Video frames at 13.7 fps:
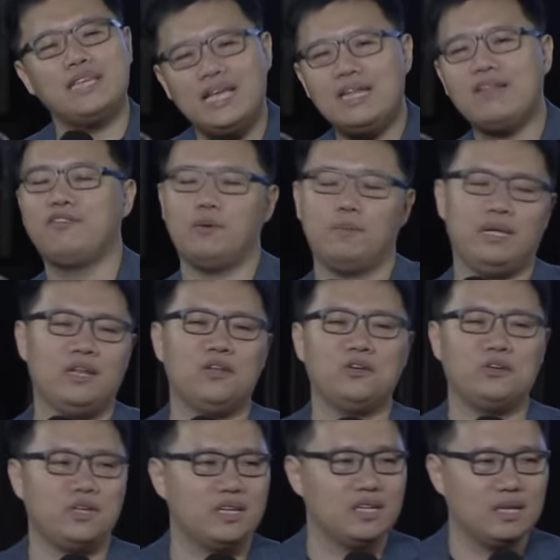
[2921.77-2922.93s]
in it for me,
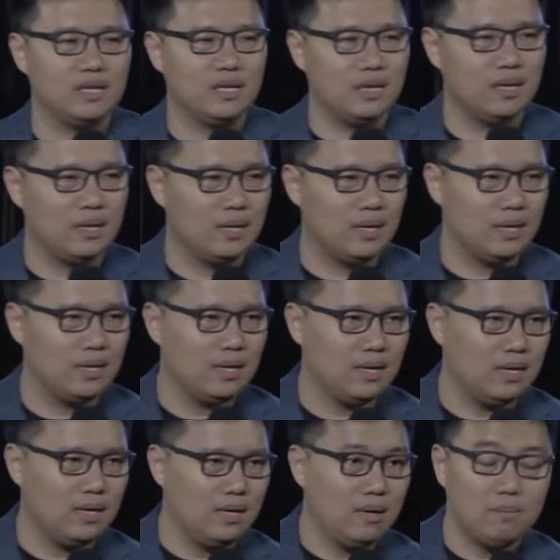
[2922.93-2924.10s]
Lord?
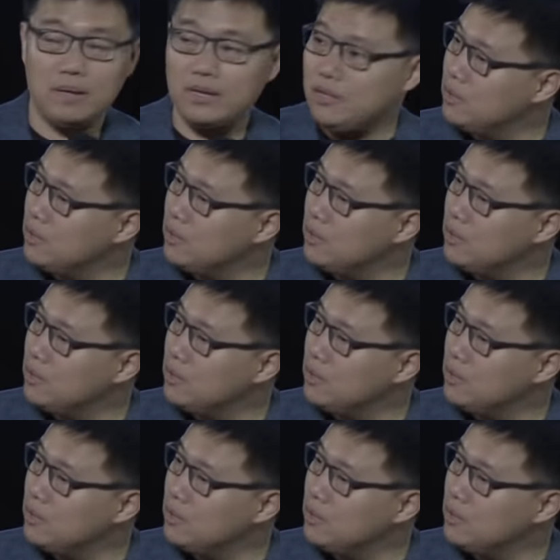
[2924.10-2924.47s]
But you know